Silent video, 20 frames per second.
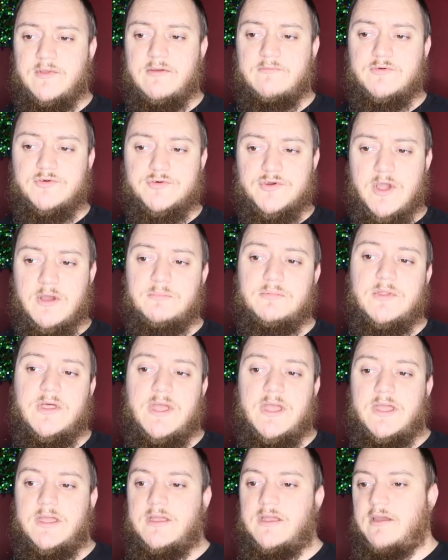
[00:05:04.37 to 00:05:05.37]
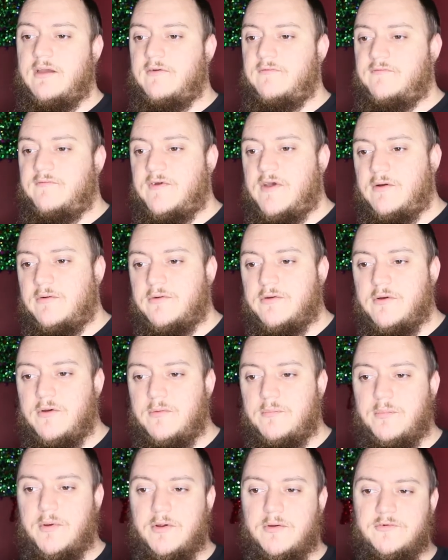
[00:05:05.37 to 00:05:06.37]
they have a drop leg, a
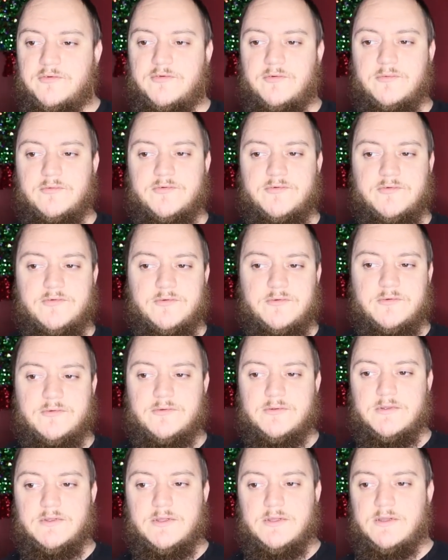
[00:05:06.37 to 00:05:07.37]
Velcro purse holster,